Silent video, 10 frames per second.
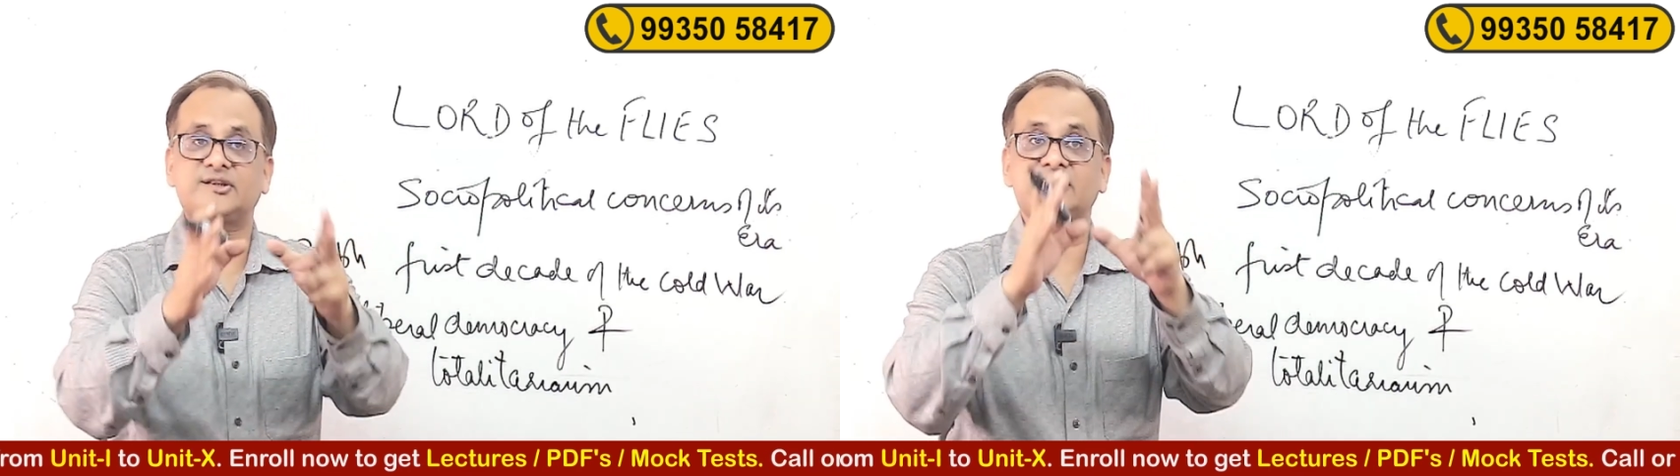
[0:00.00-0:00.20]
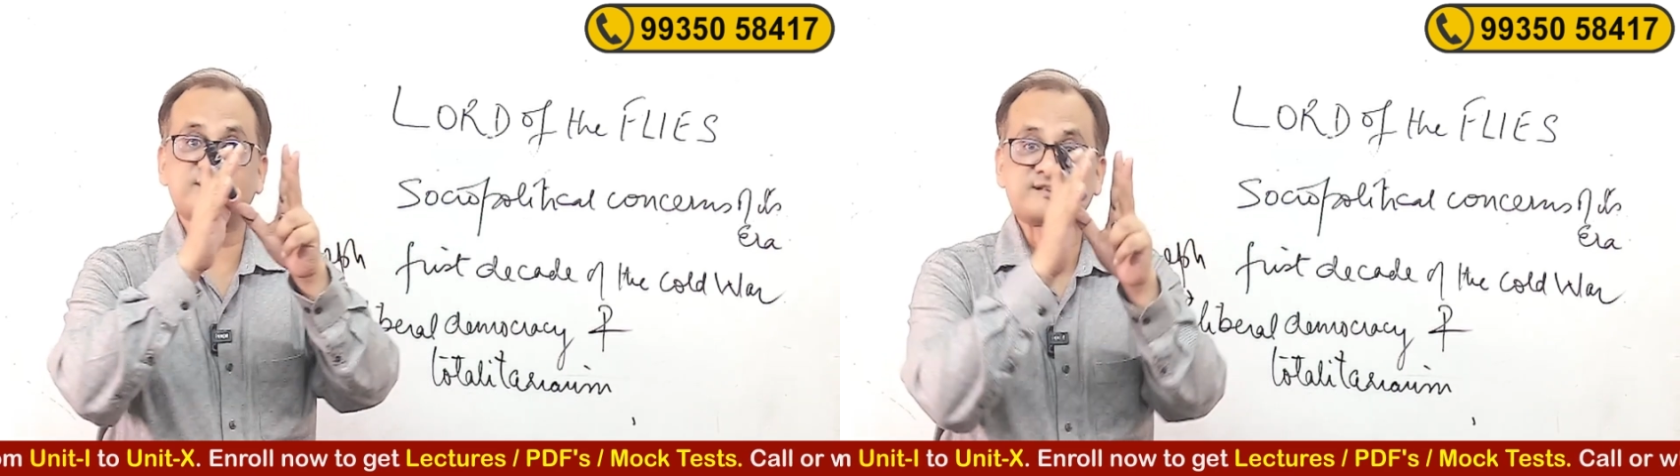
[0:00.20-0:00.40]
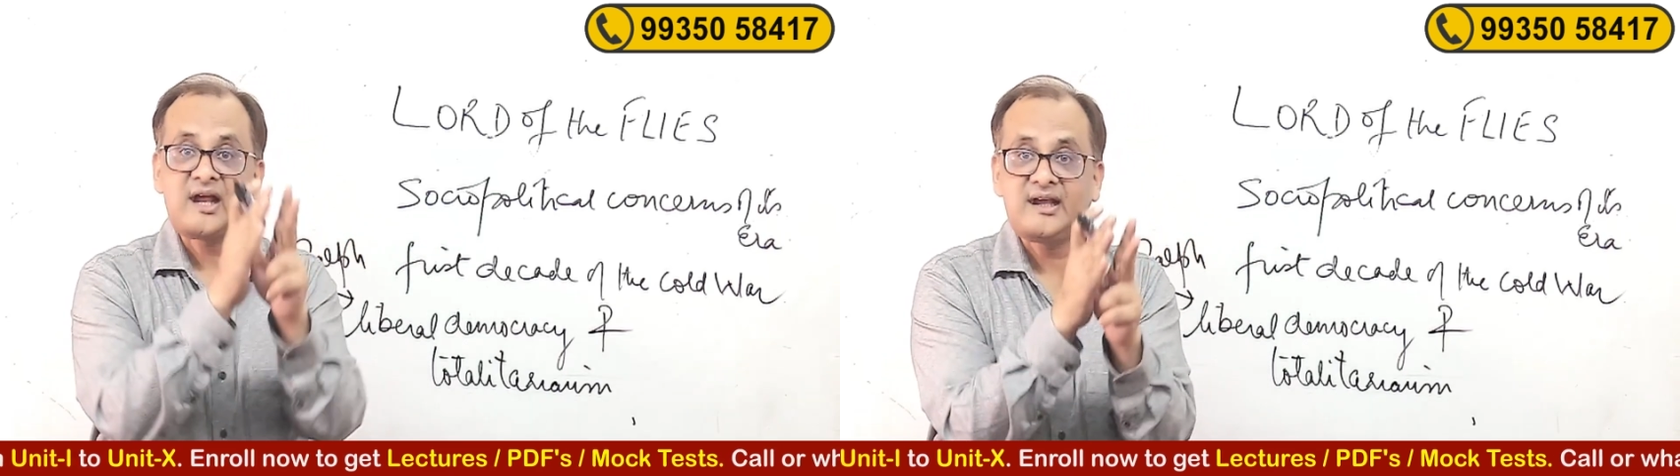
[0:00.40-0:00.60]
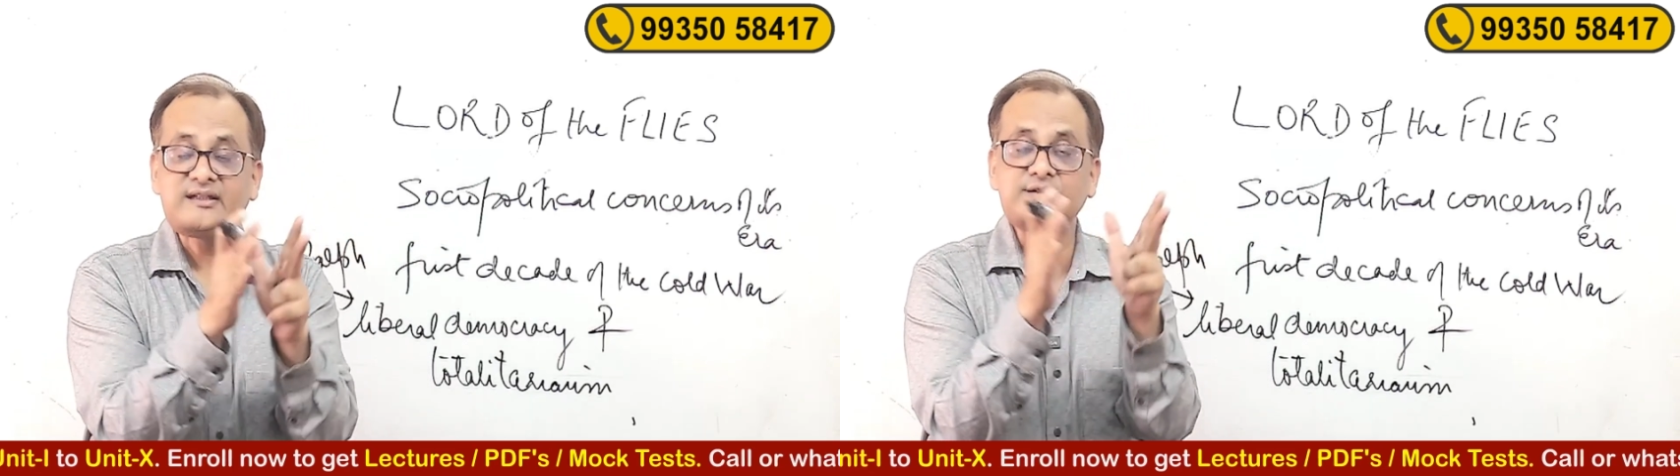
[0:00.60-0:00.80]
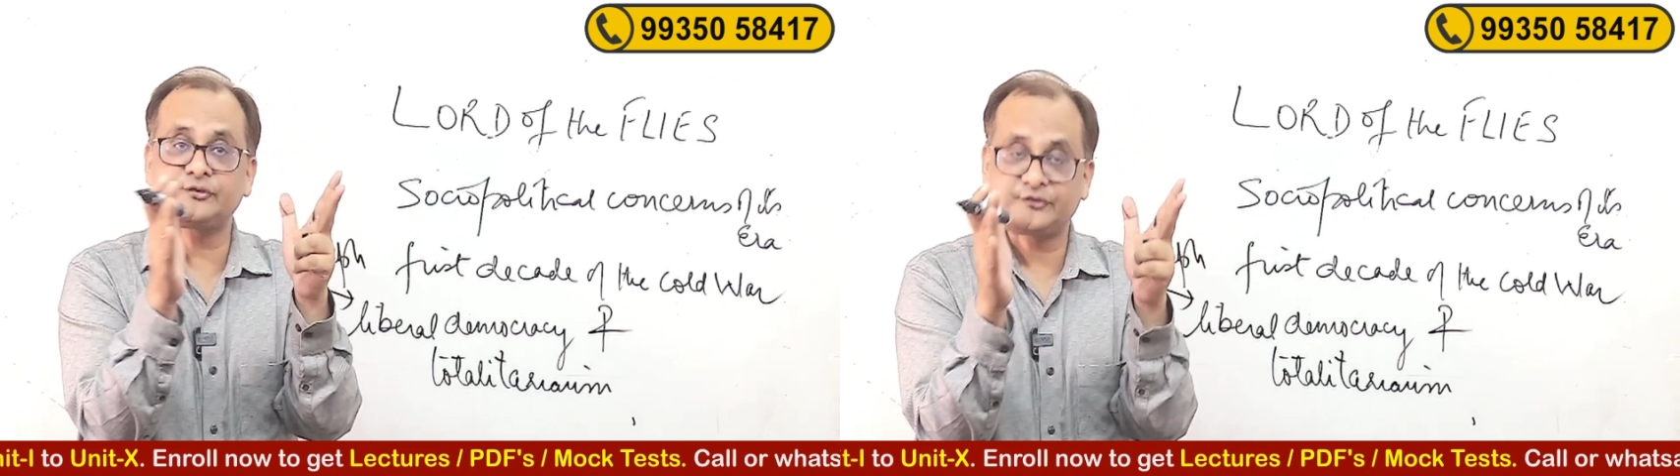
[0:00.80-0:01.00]
the
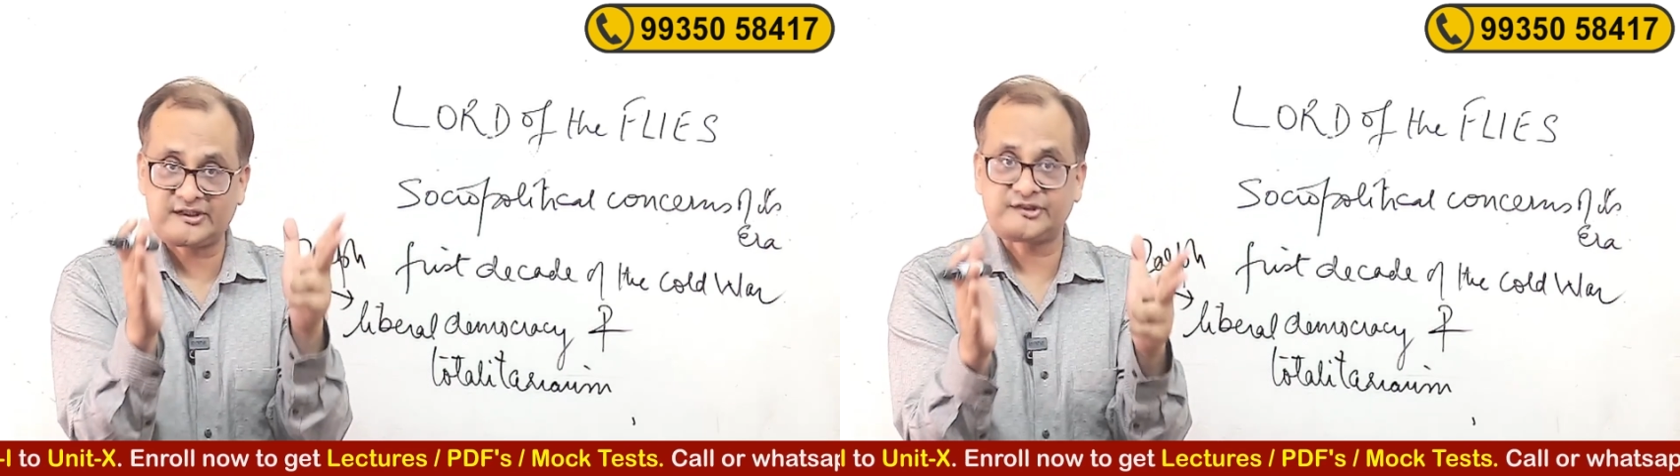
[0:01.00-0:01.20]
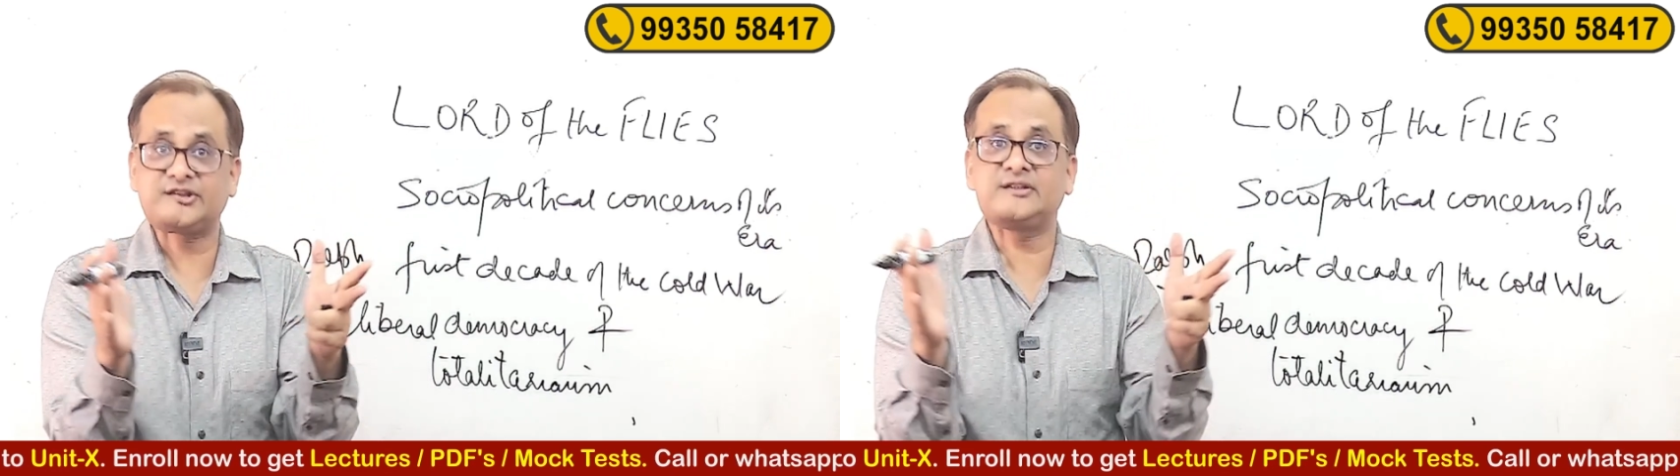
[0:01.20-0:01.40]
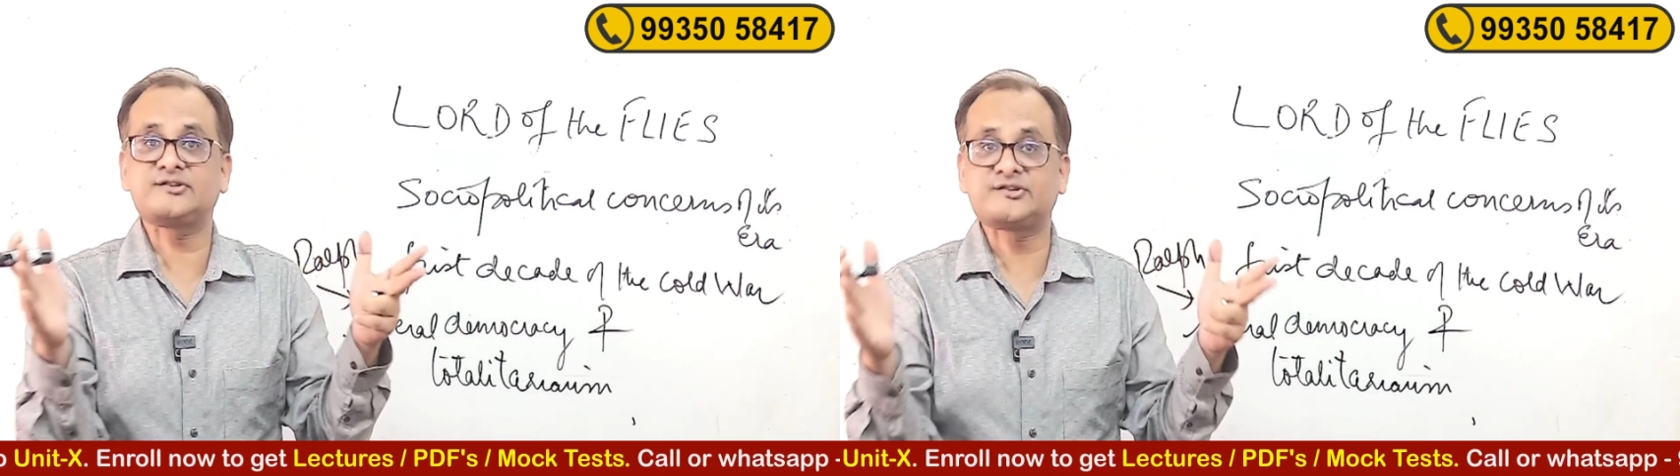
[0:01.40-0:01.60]
science fiction